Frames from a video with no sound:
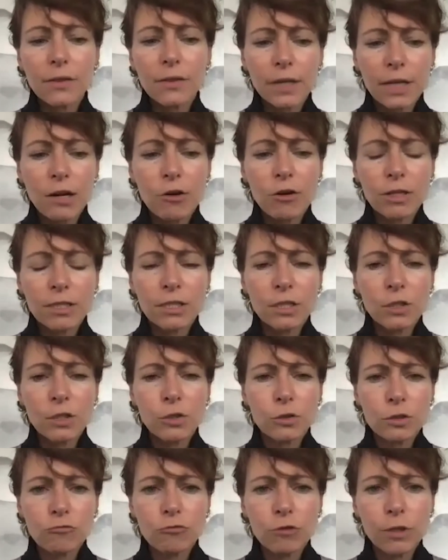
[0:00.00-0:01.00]
the character
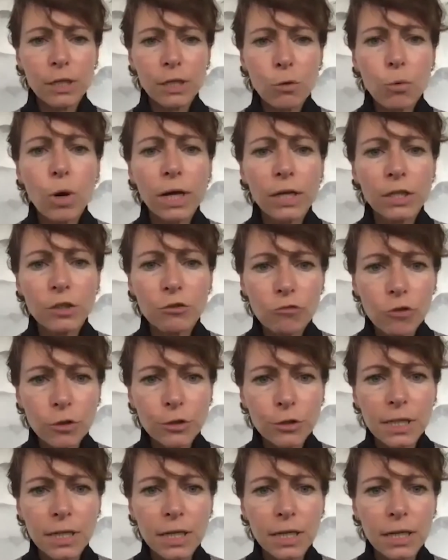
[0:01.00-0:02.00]
who's really quite
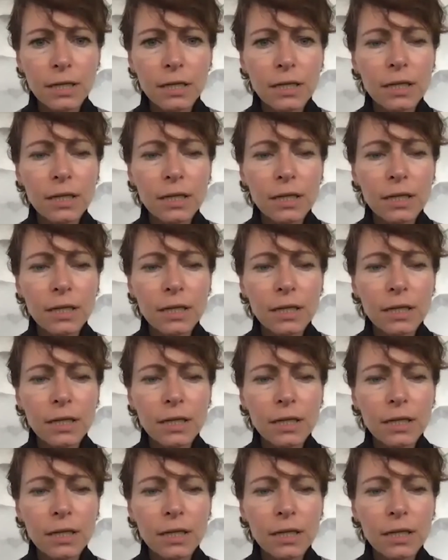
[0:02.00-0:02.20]
neurotic,